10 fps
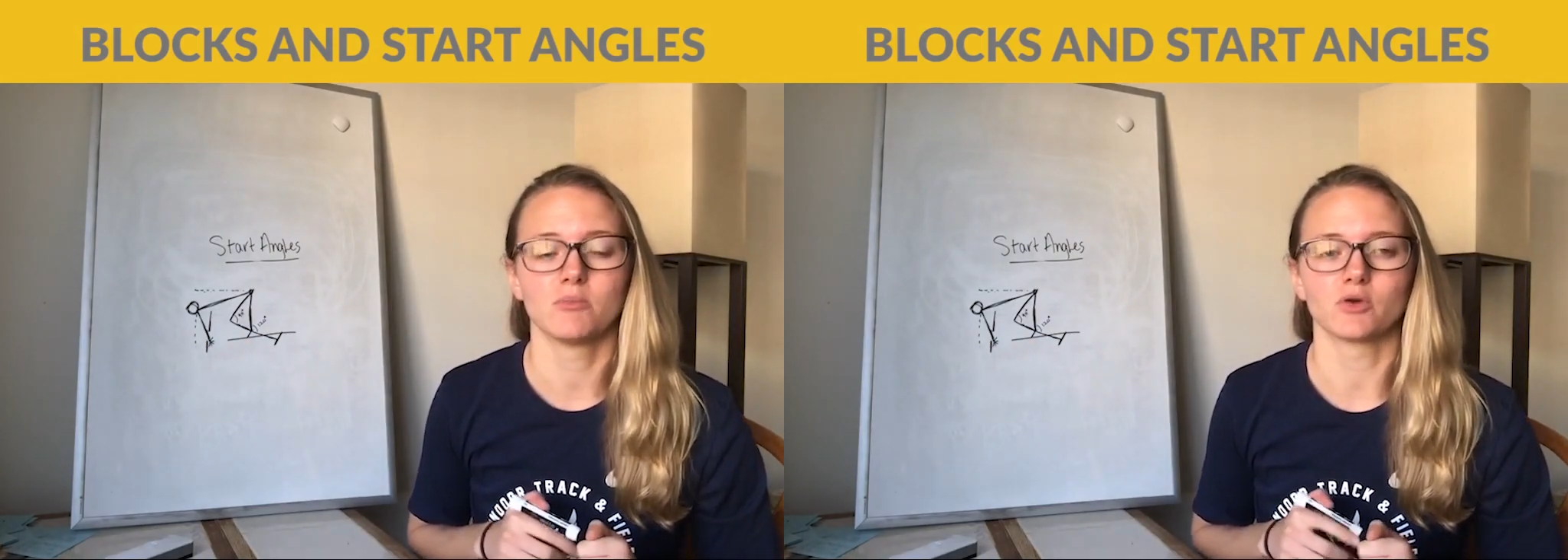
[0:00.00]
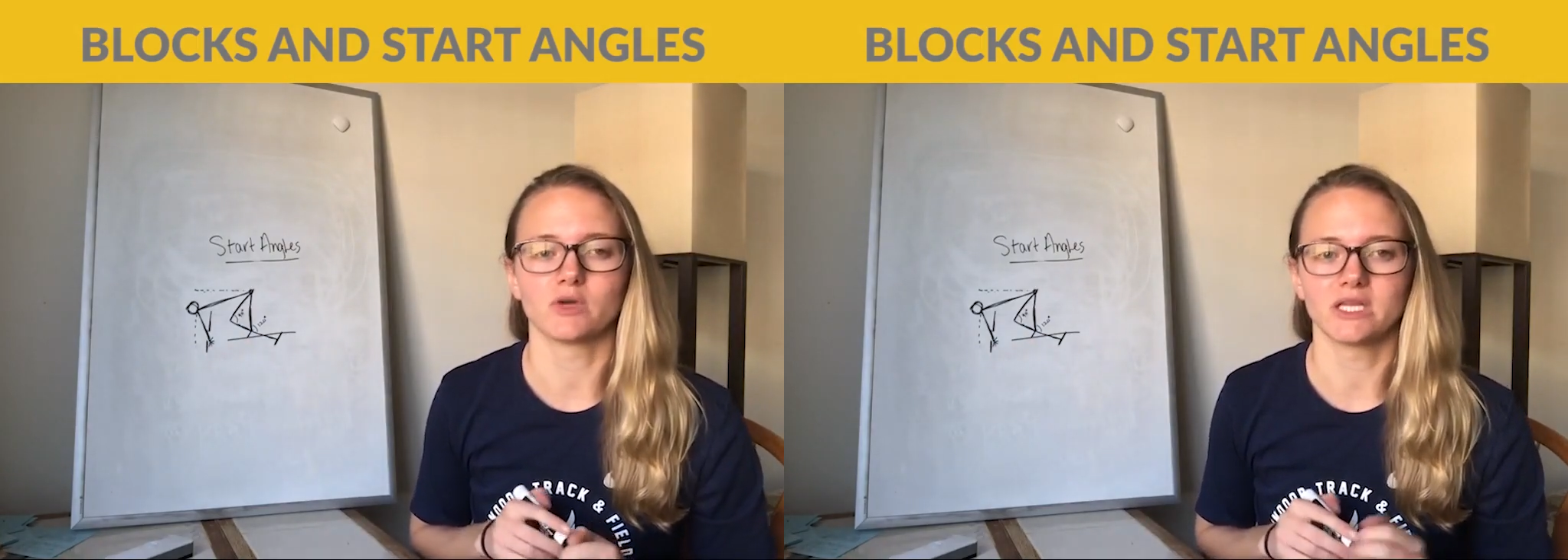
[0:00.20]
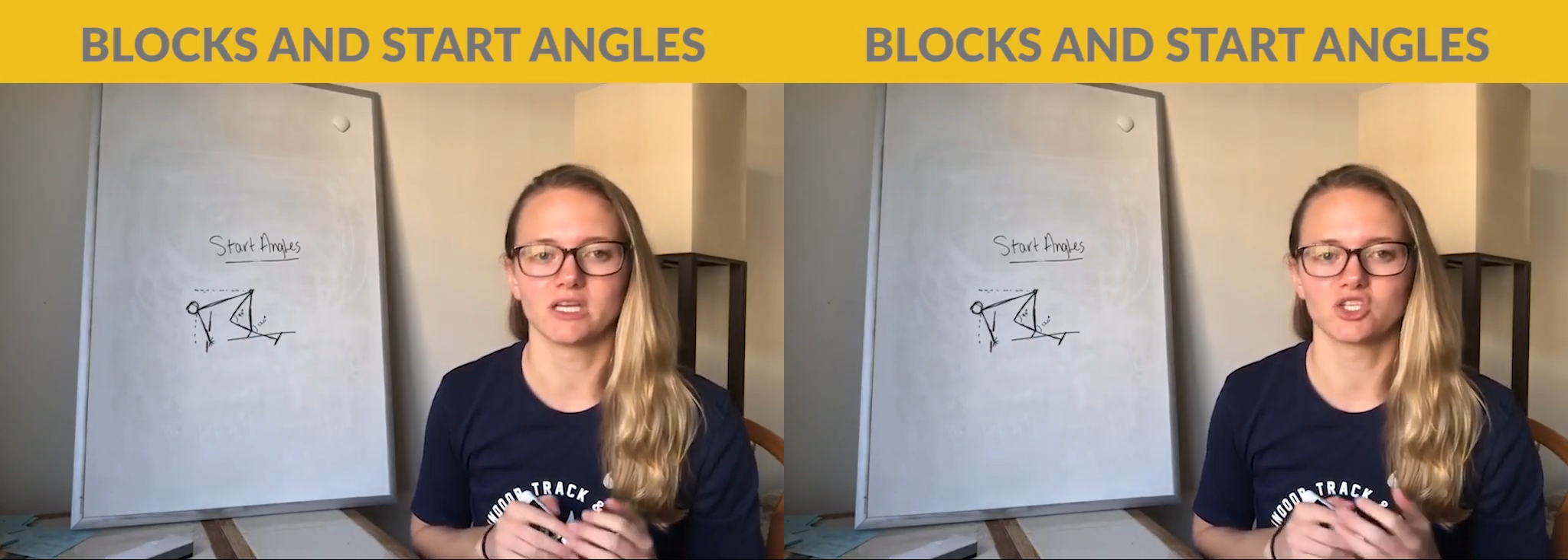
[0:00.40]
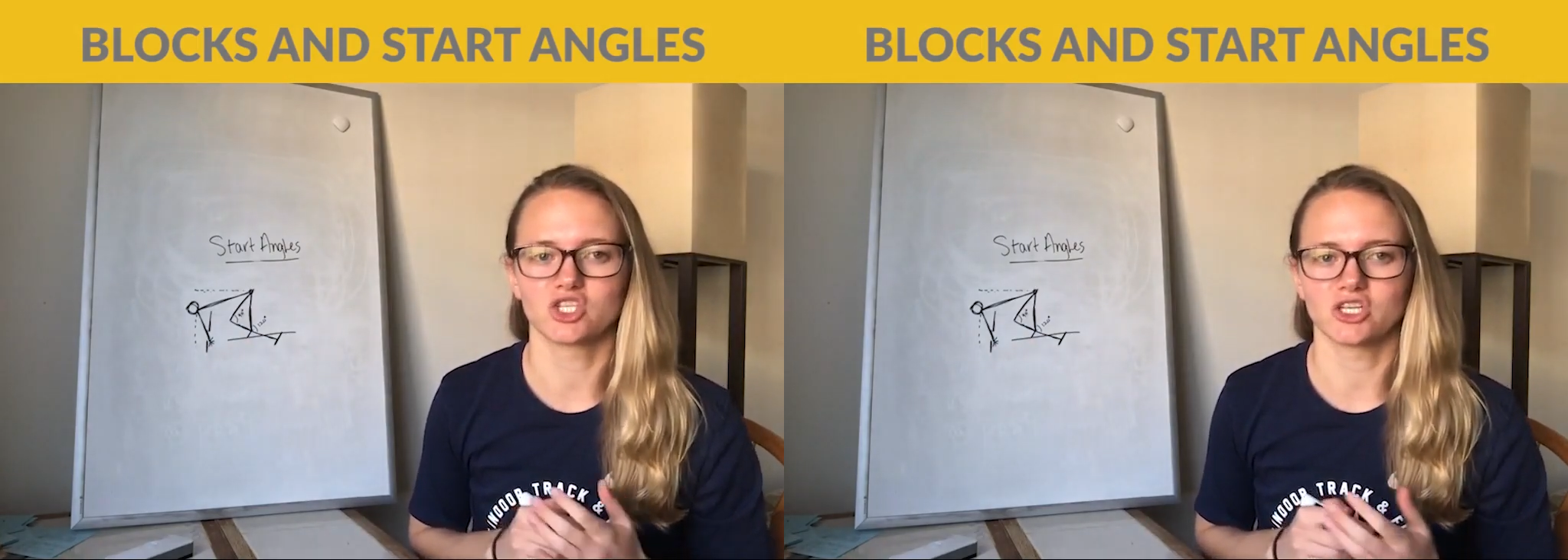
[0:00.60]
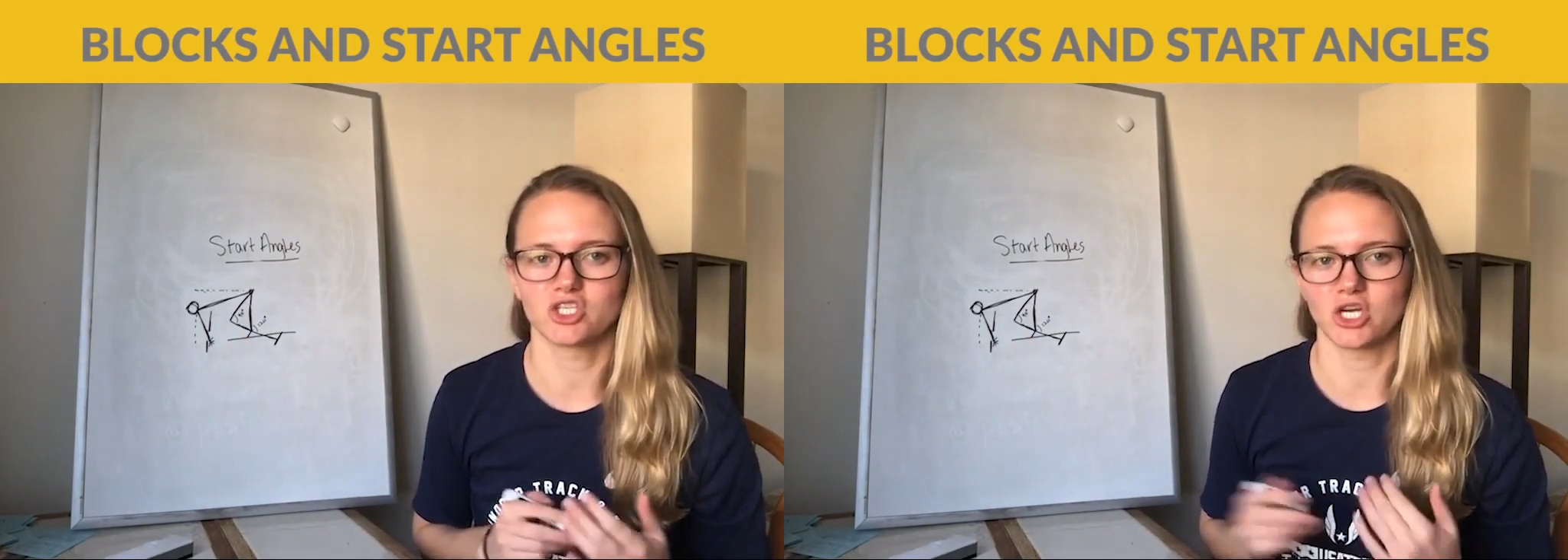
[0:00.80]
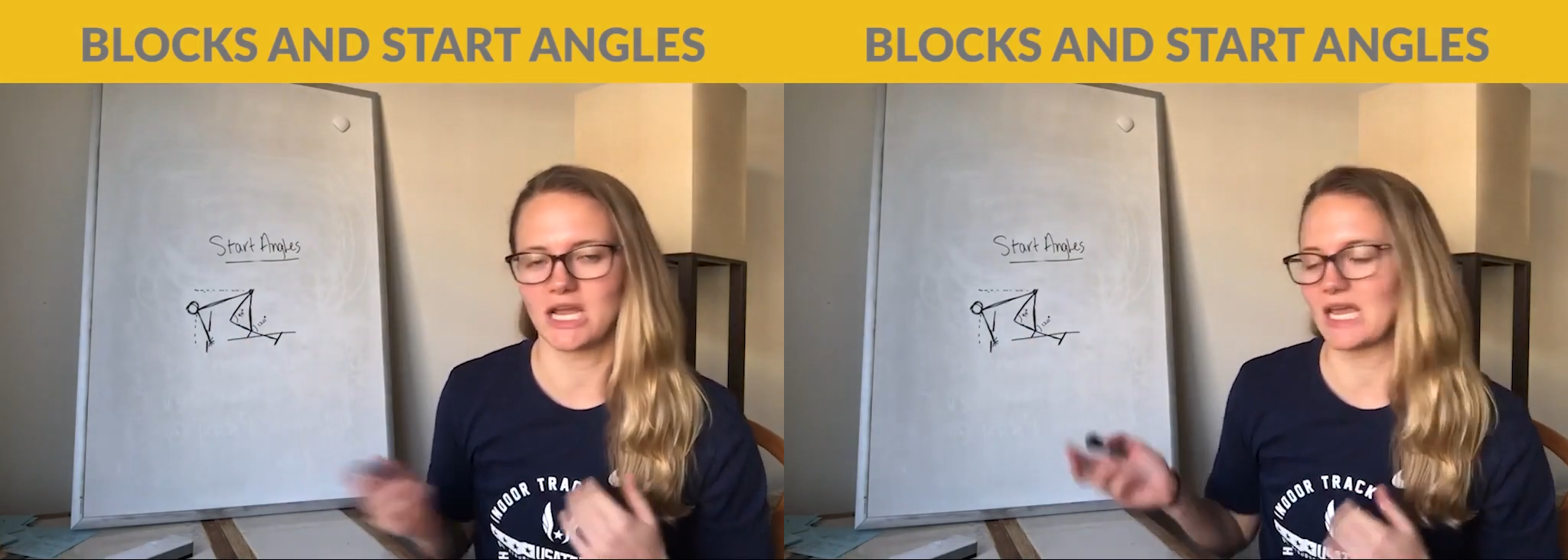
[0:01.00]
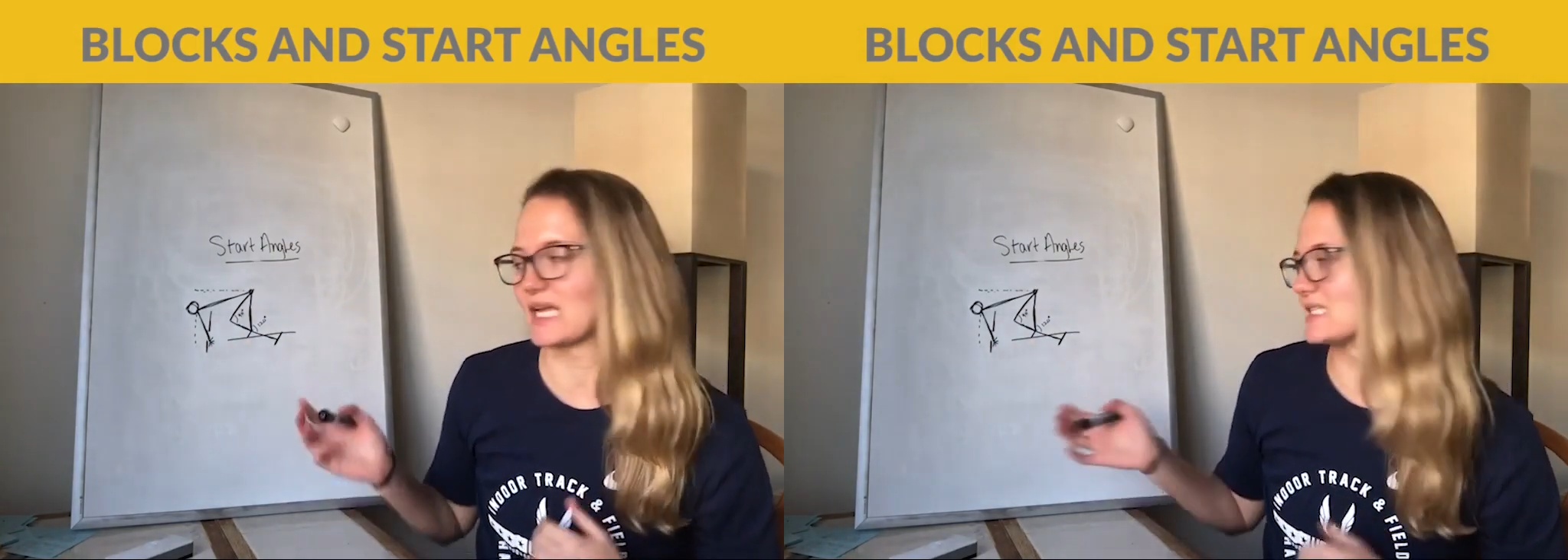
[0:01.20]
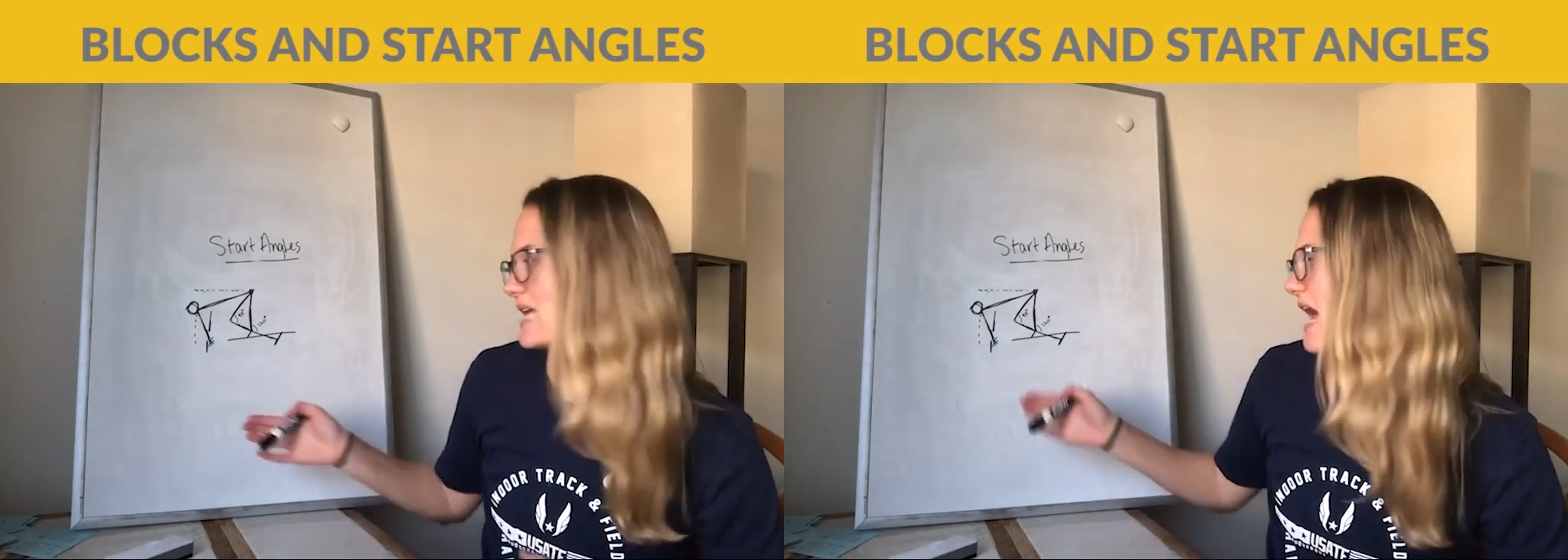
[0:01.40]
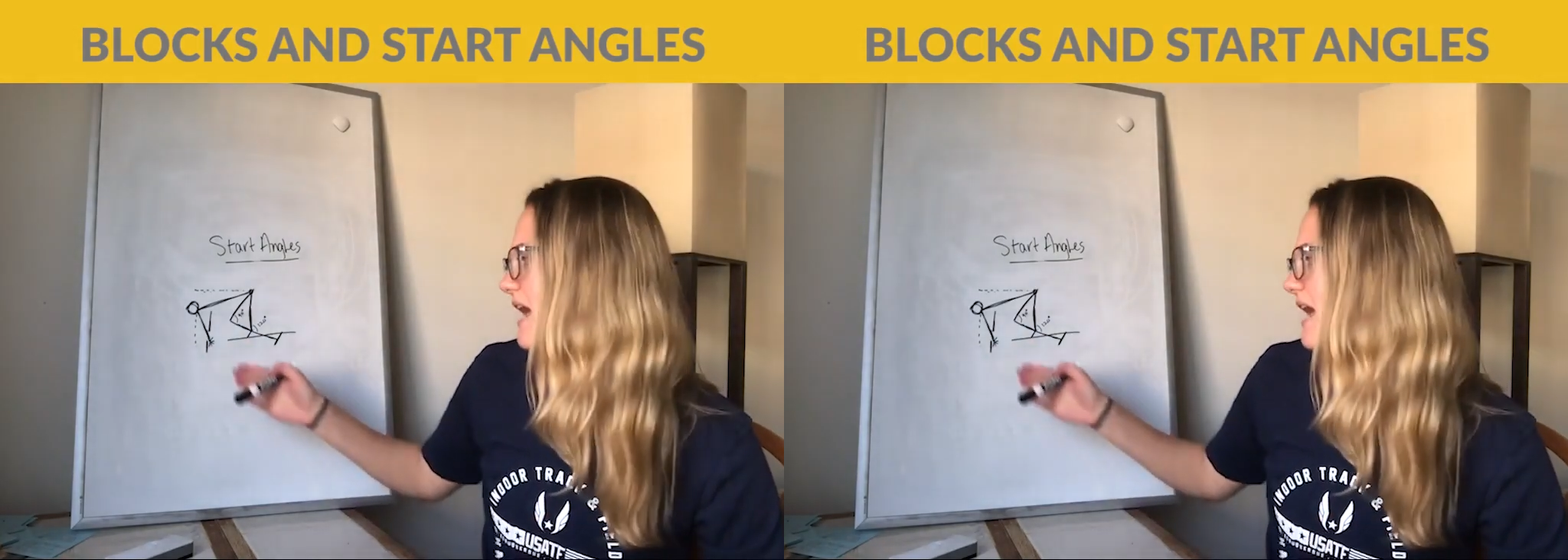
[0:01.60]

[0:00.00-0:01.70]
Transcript: but really it's just your hands that